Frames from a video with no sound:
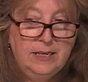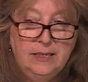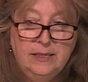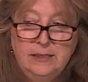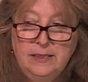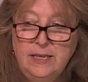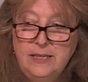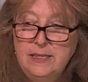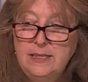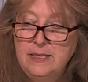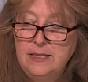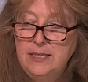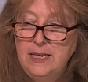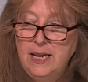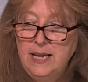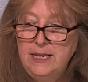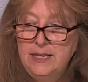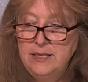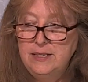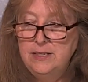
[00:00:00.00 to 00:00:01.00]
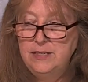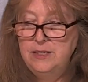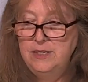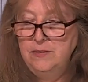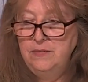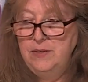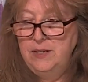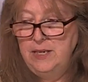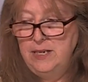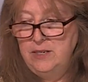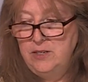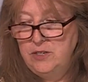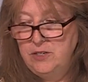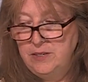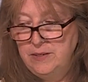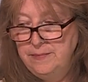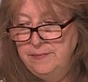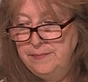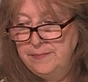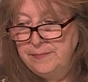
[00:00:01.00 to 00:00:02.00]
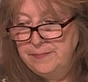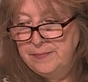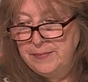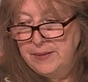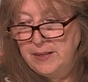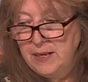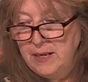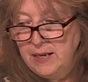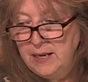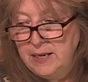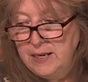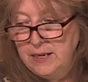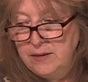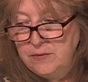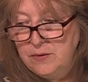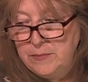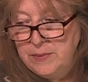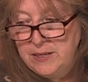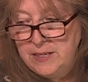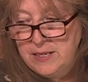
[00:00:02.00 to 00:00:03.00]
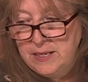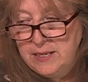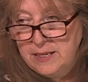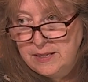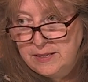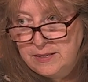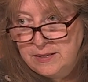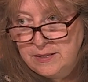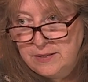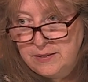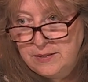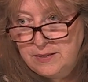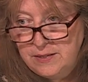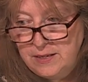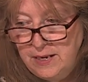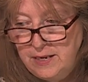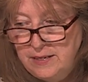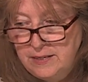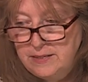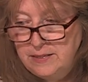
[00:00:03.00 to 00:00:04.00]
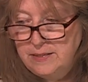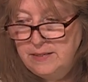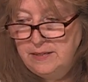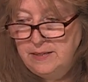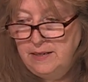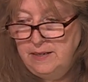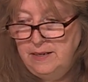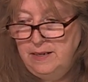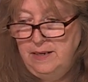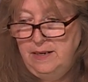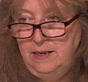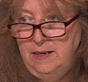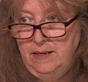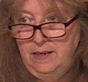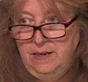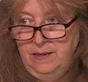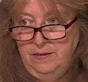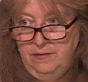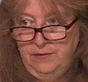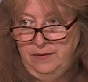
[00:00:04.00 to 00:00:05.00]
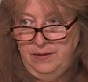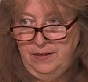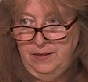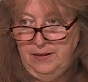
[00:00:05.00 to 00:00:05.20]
Lesson 10 is divination, and everybody gets a set of